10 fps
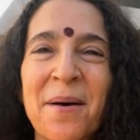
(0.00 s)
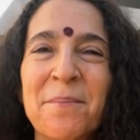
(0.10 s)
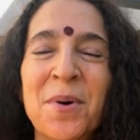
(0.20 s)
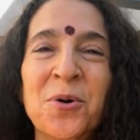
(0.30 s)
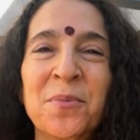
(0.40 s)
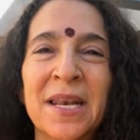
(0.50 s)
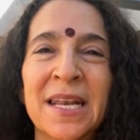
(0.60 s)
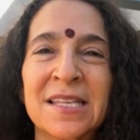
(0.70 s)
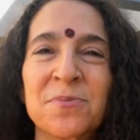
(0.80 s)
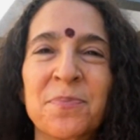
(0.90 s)
moment,
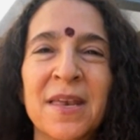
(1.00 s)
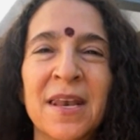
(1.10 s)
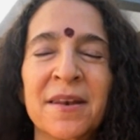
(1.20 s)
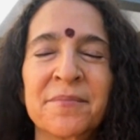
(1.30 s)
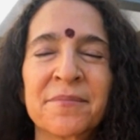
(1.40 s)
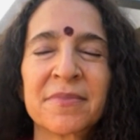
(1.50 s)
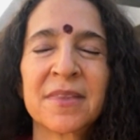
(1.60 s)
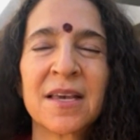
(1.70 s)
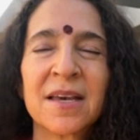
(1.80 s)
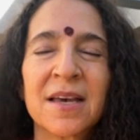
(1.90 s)
it's
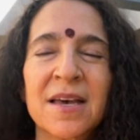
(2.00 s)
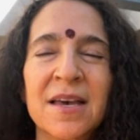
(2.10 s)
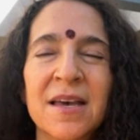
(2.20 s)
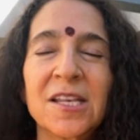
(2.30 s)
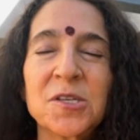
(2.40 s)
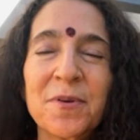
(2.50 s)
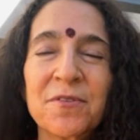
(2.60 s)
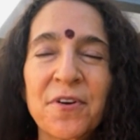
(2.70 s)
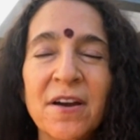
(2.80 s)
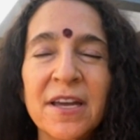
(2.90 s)

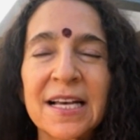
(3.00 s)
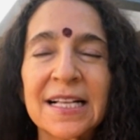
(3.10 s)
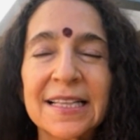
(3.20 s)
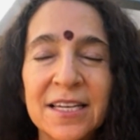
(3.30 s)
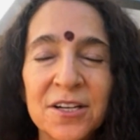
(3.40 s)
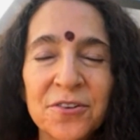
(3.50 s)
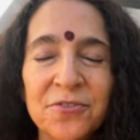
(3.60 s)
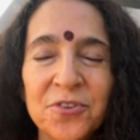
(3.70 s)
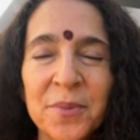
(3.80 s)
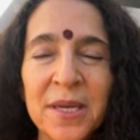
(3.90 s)
been very clear
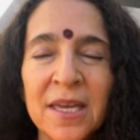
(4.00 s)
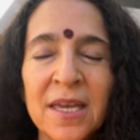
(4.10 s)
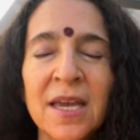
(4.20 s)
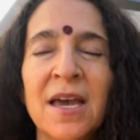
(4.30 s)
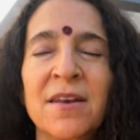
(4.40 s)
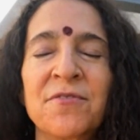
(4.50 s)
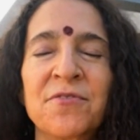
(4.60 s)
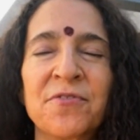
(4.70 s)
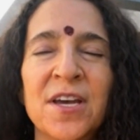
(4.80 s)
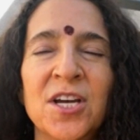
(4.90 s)
for me and
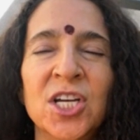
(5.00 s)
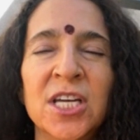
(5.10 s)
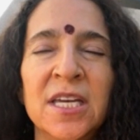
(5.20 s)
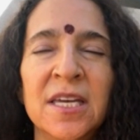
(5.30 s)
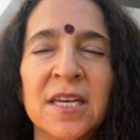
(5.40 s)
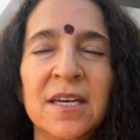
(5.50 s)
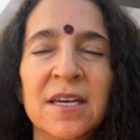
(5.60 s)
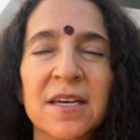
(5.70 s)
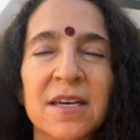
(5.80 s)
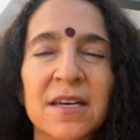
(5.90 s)
very,
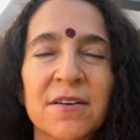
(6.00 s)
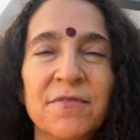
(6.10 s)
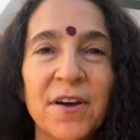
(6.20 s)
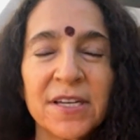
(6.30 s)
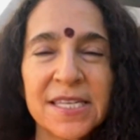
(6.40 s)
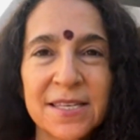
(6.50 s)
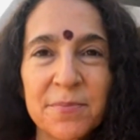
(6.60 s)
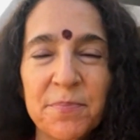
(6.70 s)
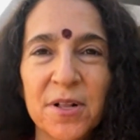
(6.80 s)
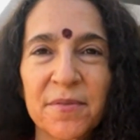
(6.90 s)
very
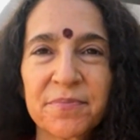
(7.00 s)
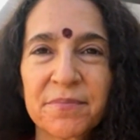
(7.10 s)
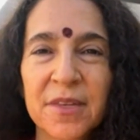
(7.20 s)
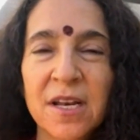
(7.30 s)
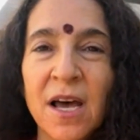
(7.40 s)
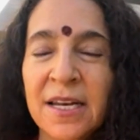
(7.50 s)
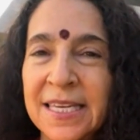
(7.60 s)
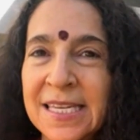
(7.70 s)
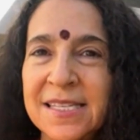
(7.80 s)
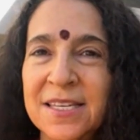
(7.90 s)
simple. Not
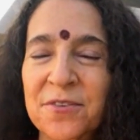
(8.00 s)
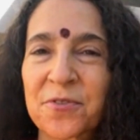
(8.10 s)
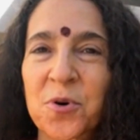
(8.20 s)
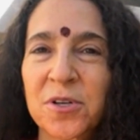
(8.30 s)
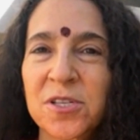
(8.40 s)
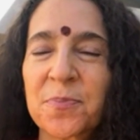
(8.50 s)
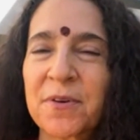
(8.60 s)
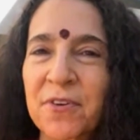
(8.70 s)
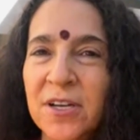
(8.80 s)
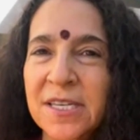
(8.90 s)
easy, of course,
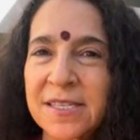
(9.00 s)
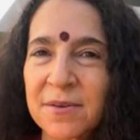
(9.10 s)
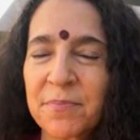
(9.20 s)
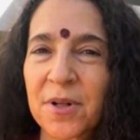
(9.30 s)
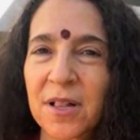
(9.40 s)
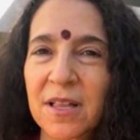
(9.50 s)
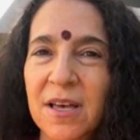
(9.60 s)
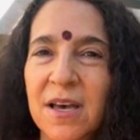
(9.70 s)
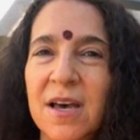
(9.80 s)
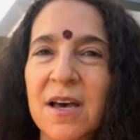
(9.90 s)
but very simple.
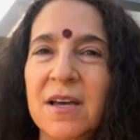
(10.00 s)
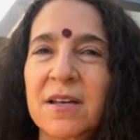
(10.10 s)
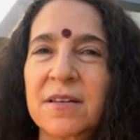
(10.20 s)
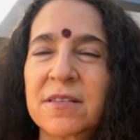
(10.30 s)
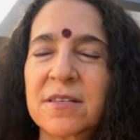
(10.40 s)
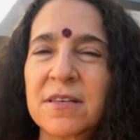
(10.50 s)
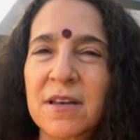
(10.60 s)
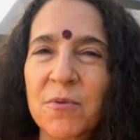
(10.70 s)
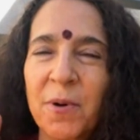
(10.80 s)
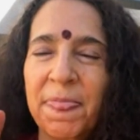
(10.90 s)

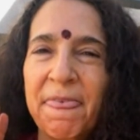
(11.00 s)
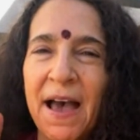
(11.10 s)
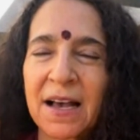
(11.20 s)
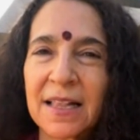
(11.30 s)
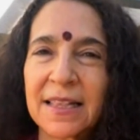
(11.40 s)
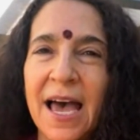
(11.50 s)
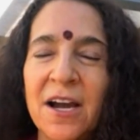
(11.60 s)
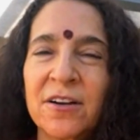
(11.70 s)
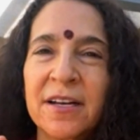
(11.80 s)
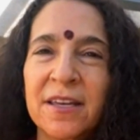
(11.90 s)
With that
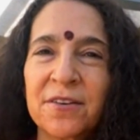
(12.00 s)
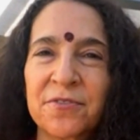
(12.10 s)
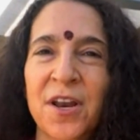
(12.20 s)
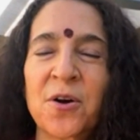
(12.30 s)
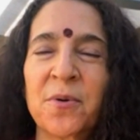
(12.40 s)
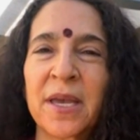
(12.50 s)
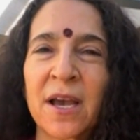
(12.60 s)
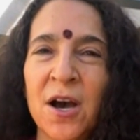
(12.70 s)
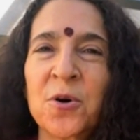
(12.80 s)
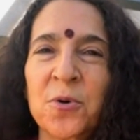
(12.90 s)
clarity of
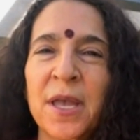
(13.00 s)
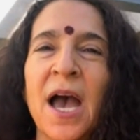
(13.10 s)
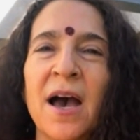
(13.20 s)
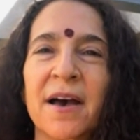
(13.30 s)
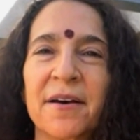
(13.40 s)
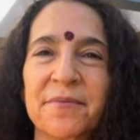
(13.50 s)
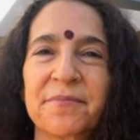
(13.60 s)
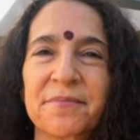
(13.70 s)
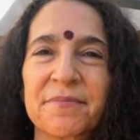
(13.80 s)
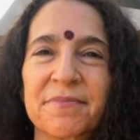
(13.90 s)
knowing, oh yeah,
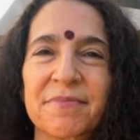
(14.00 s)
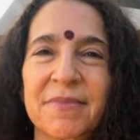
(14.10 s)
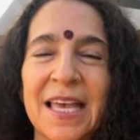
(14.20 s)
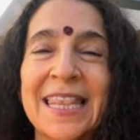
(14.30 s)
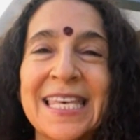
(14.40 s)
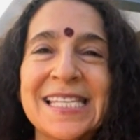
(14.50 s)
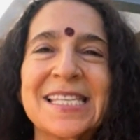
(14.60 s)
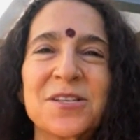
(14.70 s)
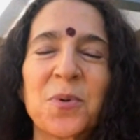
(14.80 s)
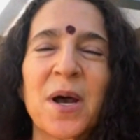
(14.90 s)
this
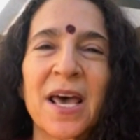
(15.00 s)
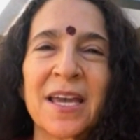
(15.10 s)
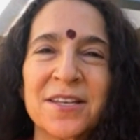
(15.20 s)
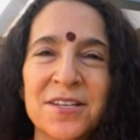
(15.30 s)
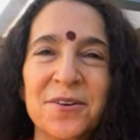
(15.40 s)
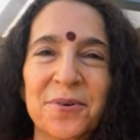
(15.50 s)
is what I do.